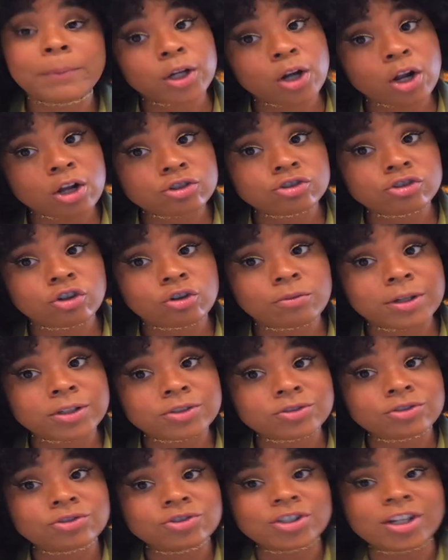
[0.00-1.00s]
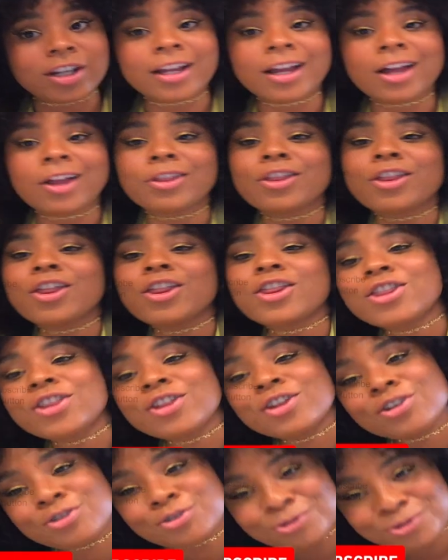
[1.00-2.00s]
But also, make sure you check out
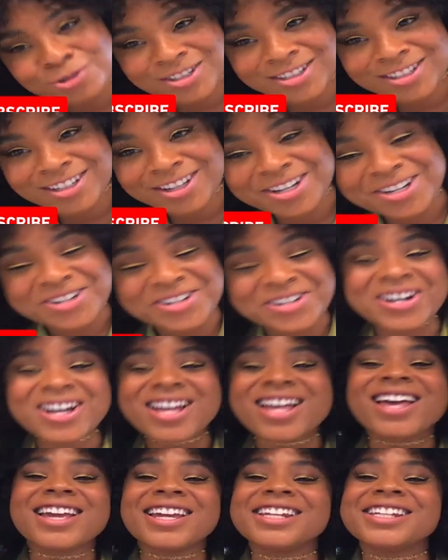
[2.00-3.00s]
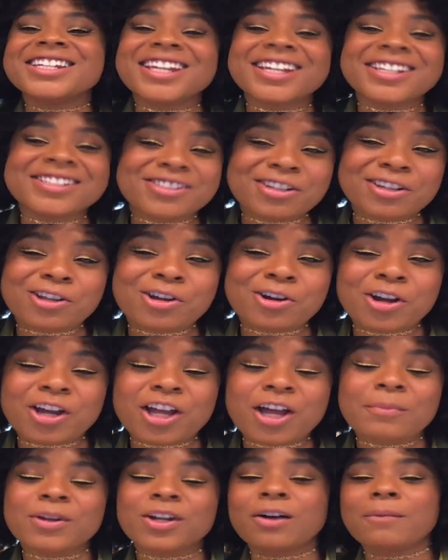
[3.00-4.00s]
the new single, Dance Along,
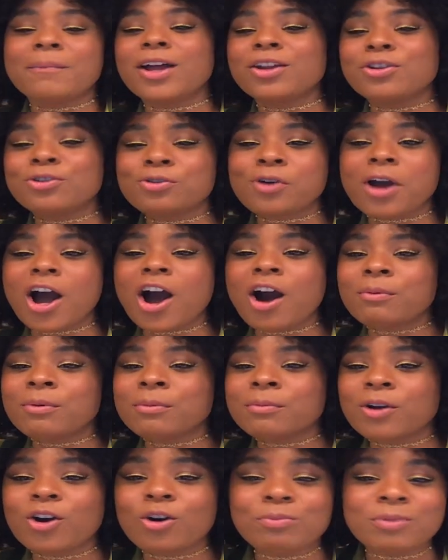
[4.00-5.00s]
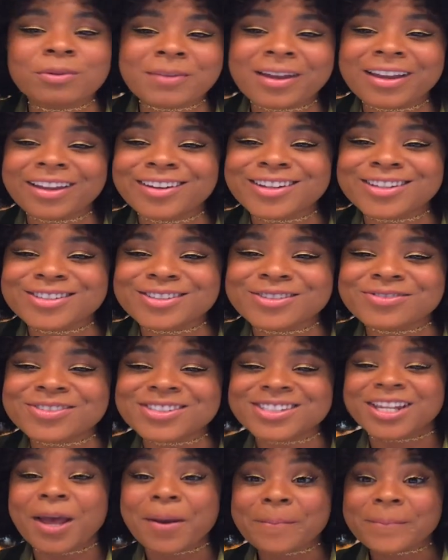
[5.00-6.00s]
coming on my new album, Coping
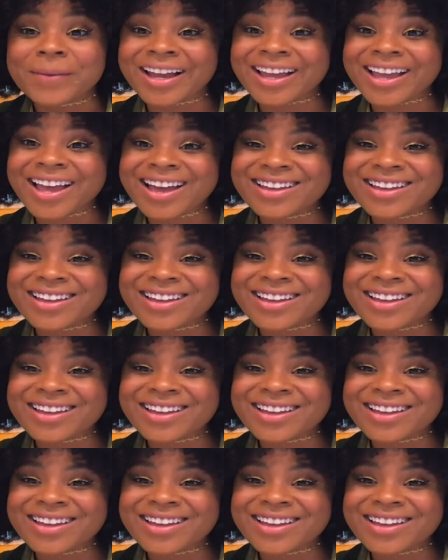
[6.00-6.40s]
Mechanisms. Bye,